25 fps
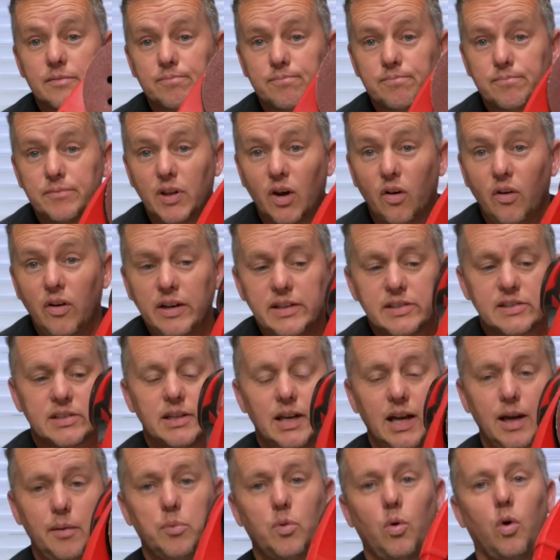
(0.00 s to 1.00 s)
nice.
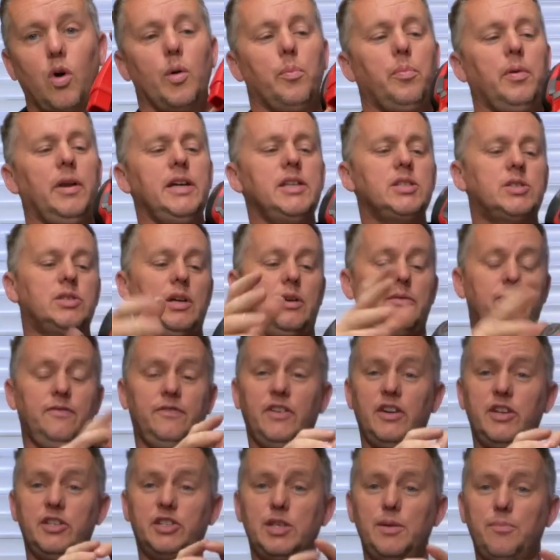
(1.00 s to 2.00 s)
I'm quite pleased. So
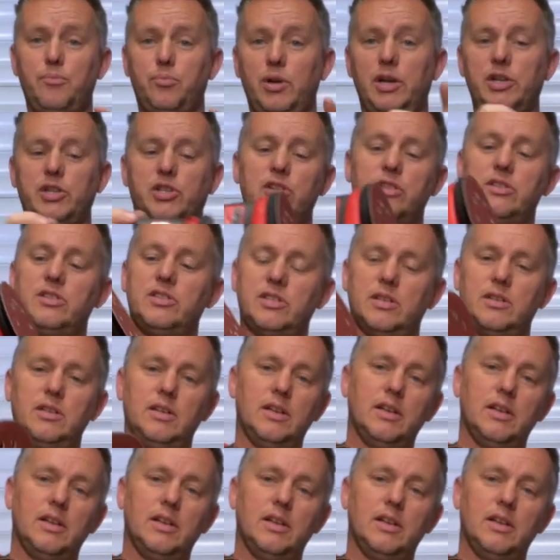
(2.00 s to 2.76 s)
first impressions,